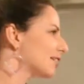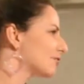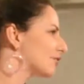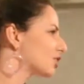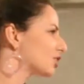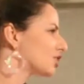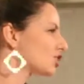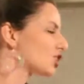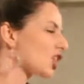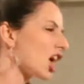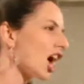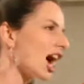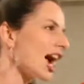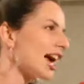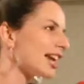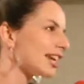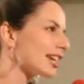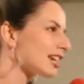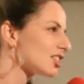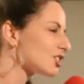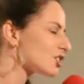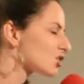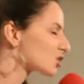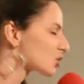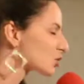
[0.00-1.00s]

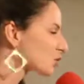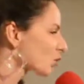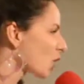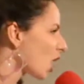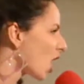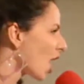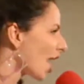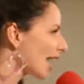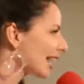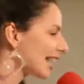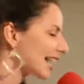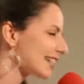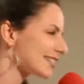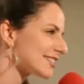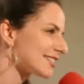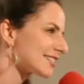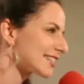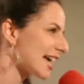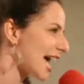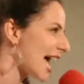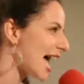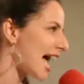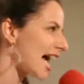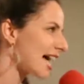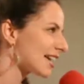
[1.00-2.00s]
vaginas dry as
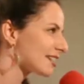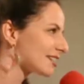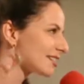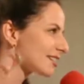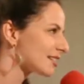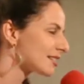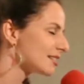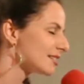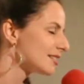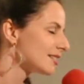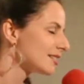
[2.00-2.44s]
sand.